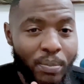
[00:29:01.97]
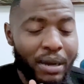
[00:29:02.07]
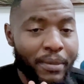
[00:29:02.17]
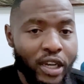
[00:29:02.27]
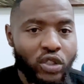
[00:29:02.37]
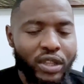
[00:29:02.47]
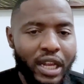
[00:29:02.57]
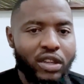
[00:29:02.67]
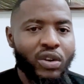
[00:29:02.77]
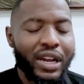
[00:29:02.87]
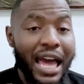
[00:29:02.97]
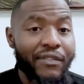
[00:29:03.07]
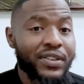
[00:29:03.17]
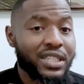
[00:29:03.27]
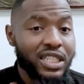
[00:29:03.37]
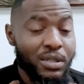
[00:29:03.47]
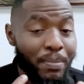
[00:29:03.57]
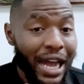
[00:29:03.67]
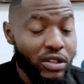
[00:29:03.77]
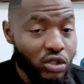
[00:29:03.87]
and make sure that your life is
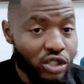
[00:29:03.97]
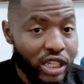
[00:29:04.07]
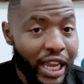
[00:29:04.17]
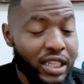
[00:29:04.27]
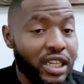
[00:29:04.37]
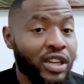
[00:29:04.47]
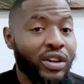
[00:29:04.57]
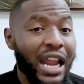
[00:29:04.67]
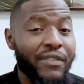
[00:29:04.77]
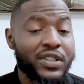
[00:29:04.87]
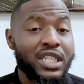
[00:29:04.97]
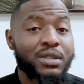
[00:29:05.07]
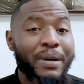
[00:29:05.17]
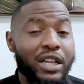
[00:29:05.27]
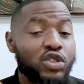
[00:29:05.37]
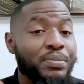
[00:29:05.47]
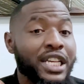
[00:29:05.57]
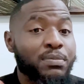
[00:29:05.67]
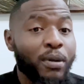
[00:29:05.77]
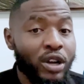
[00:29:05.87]
inspired to change and your life is inspired to be
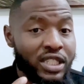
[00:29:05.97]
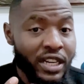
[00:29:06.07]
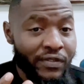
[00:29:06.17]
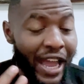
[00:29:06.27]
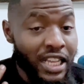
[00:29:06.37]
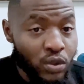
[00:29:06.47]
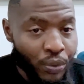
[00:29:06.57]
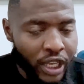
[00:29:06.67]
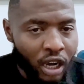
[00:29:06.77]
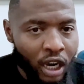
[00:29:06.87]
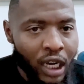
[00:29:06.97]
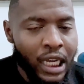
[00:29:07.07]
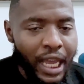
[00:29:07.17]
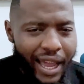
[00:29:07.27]
as positive as we are.